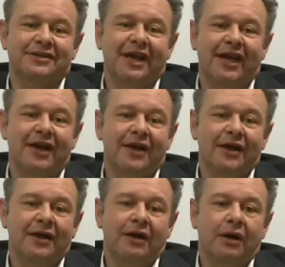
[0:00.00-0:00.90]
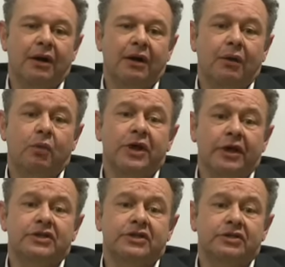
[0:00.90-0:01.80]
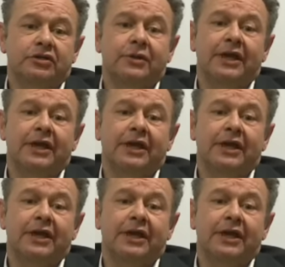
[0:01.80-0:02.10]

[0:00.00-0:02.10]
saying, we're going to sue you,